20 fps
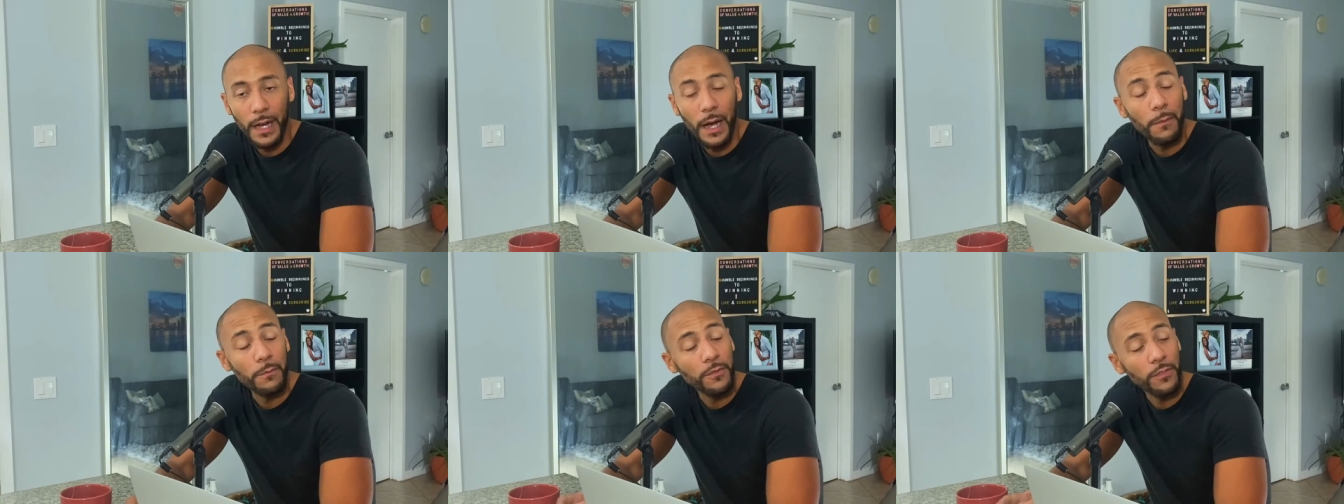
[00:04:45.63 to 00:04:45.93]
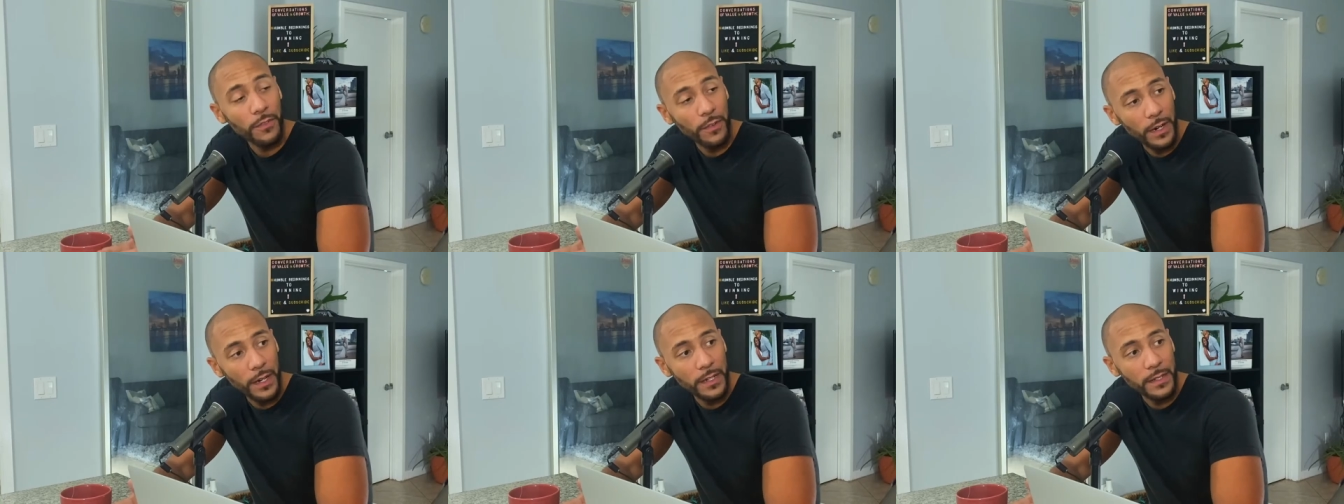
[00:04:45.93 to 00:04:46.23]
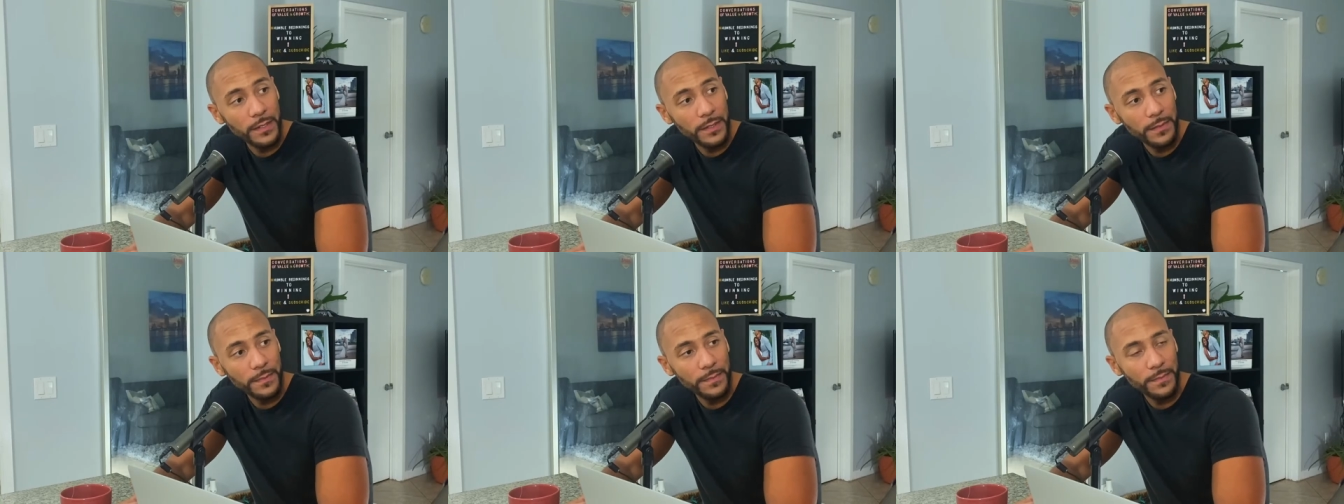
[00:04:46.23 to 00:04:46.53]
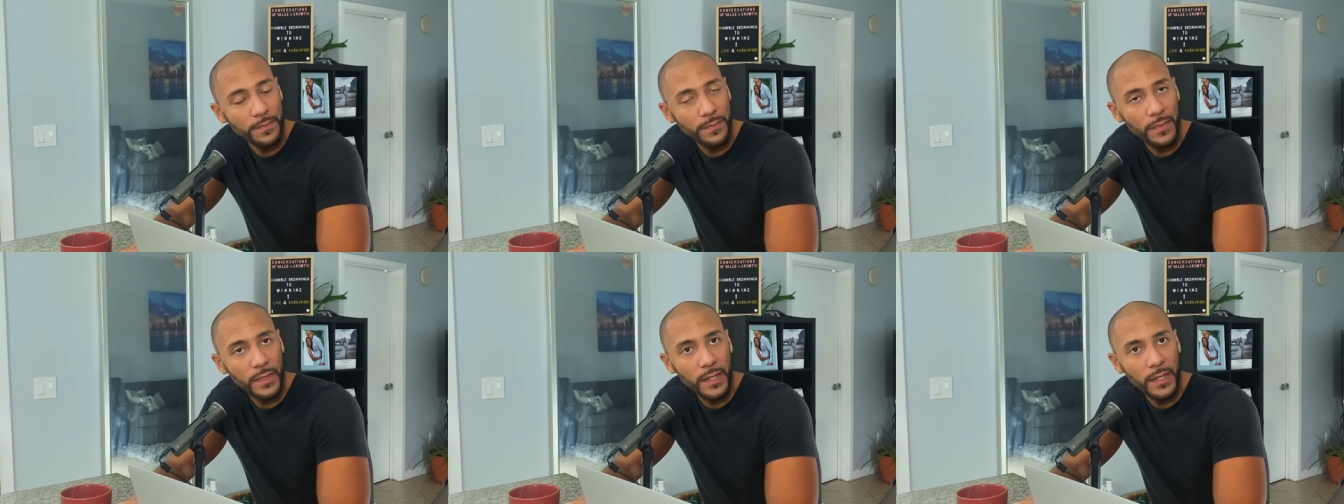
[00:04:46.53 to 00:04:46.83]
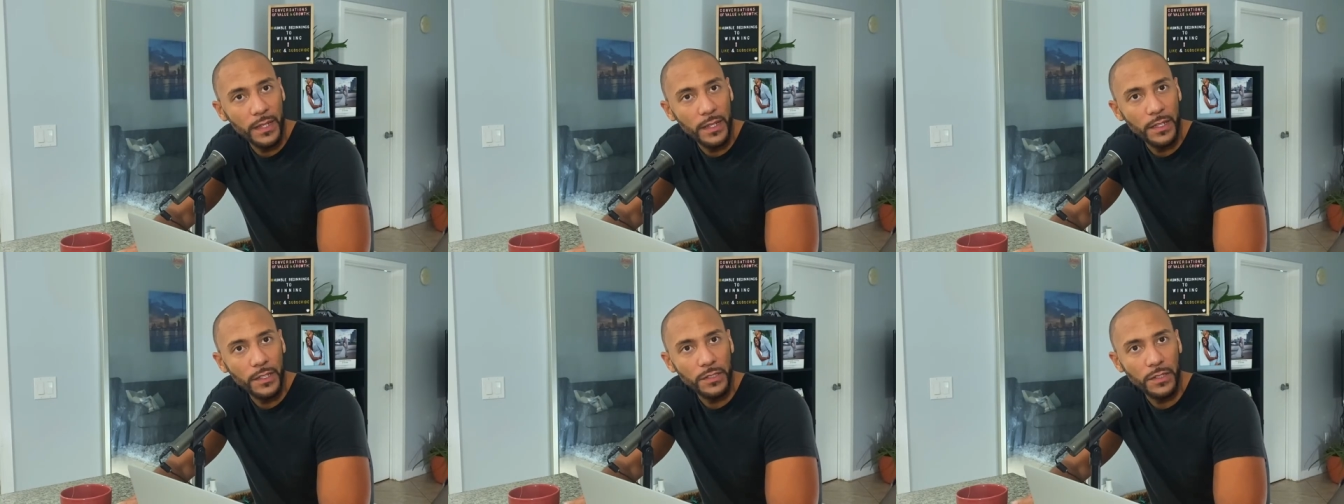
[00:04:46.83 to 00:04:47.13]
upfront yeah.
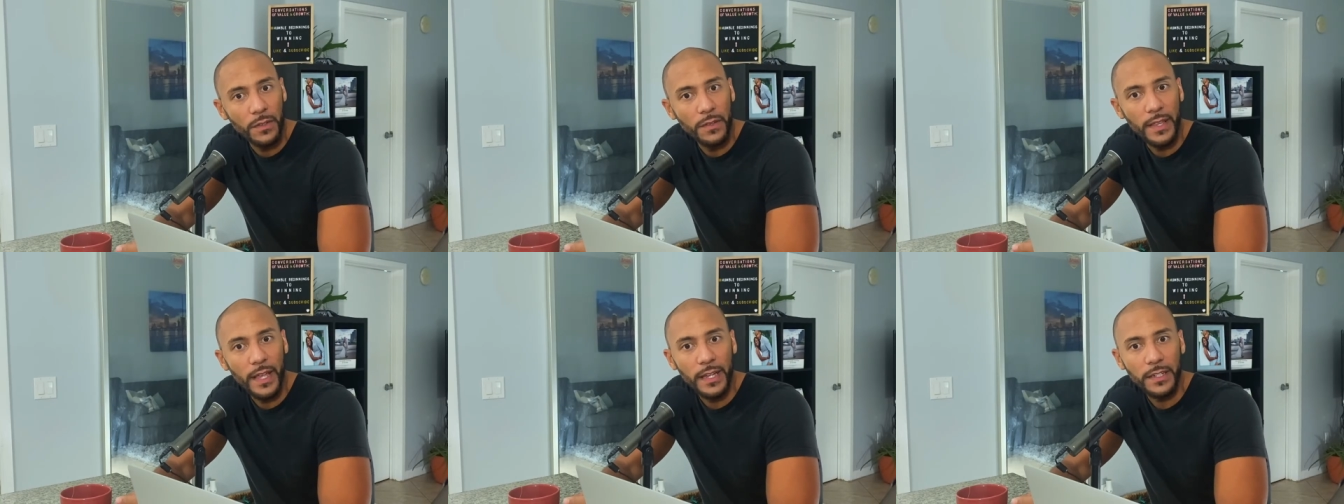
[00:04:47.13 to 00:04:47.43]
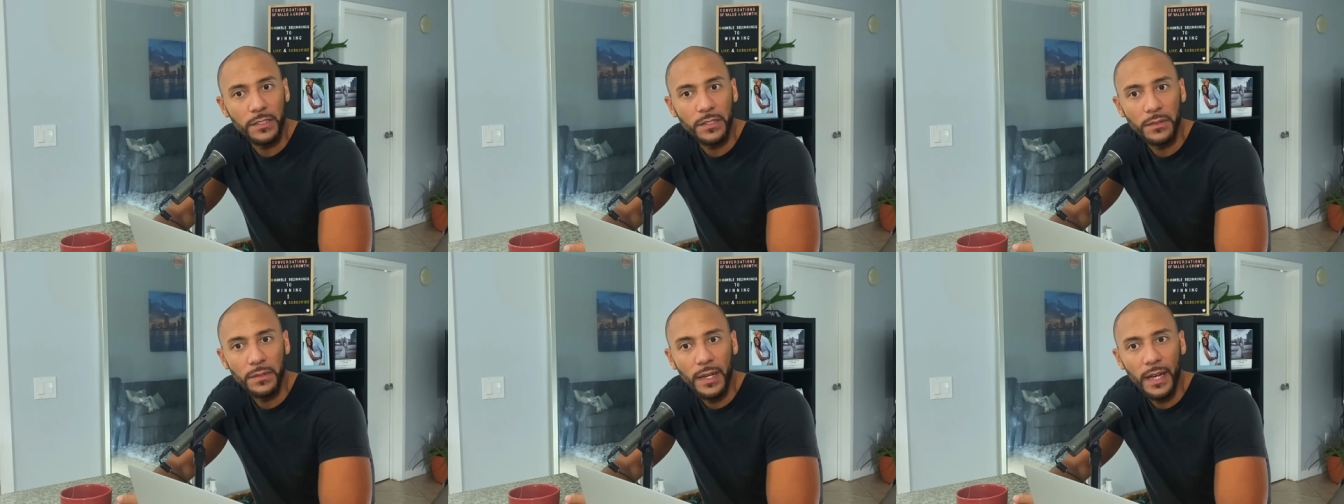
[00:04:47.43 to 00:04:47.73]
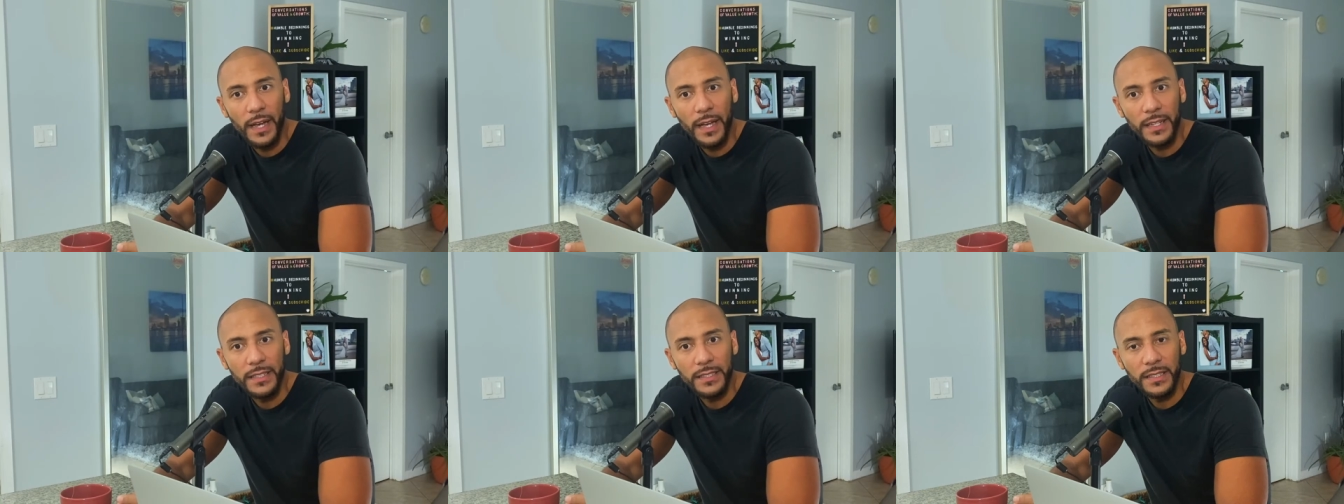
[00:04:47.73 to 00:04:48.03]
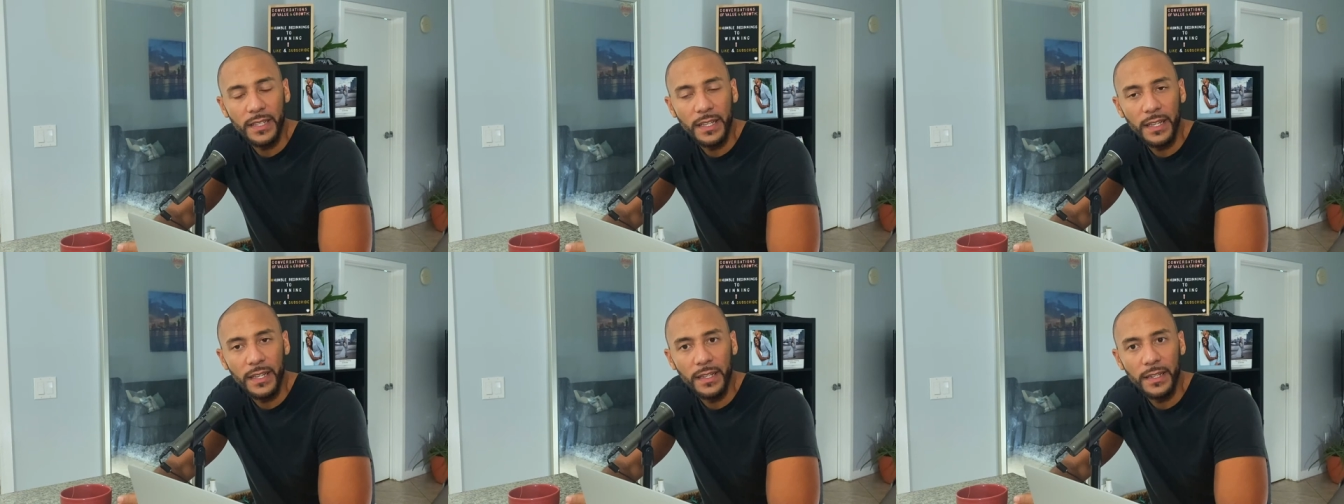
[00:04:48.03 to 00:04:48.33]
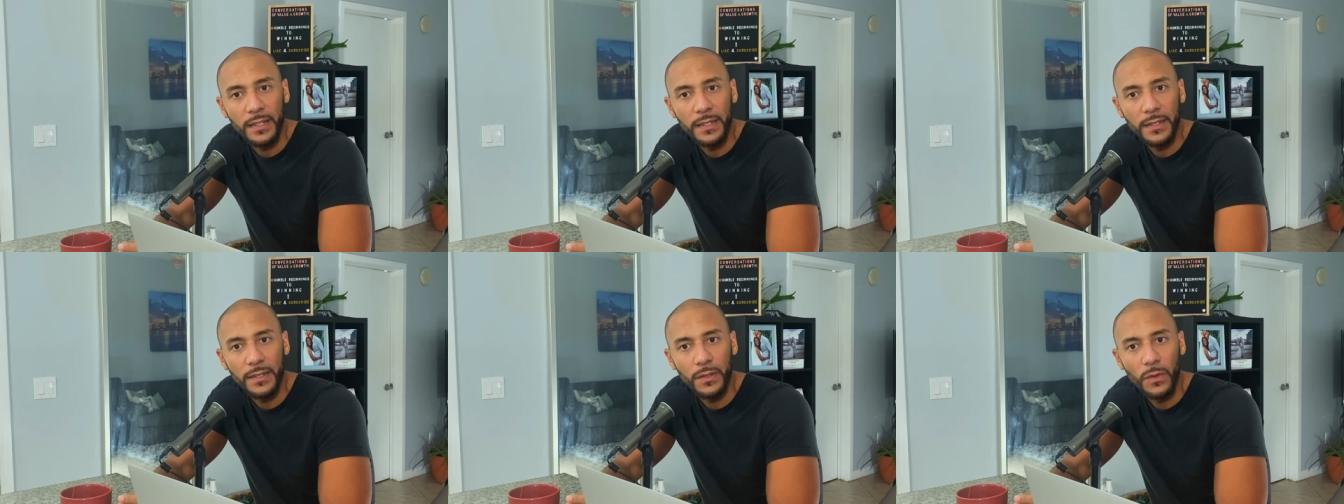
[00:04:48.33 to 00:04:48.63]
So that you guys
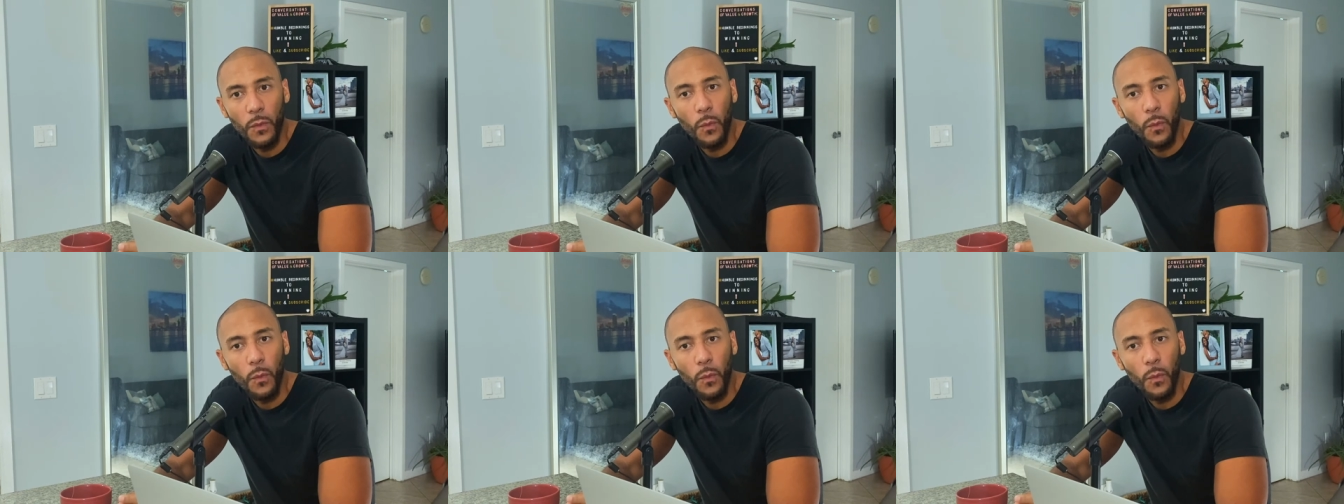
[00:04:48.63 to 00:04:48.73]
can